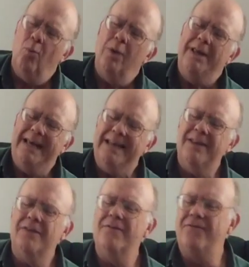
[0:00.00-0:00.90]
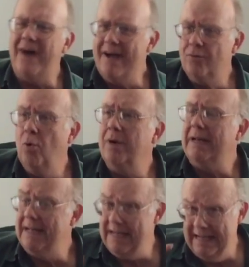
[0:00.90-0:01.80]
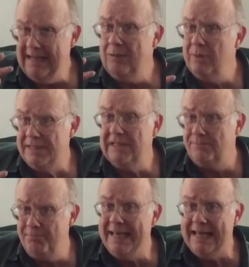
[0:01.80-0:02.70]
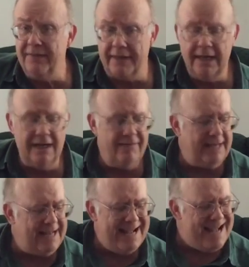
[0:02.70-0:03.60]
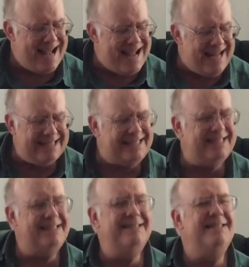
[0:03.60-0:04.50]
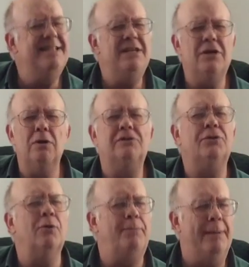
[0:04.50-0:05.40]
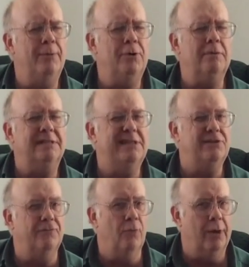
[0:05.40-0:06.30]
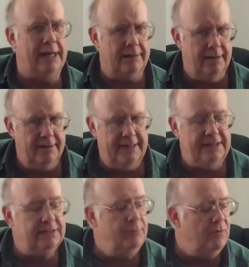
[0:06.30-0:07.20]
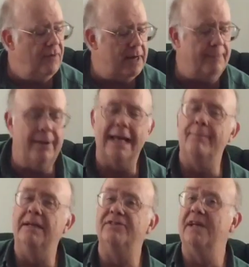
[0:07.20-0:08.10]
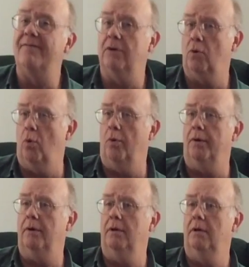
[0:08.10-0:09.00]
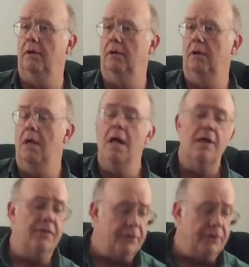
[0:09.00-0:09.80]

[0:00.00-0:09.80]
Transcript: When you get to the 5 chord, which is B in the key of E, It's usually what people do is they just avoid it. They just move on and play a B7 chord.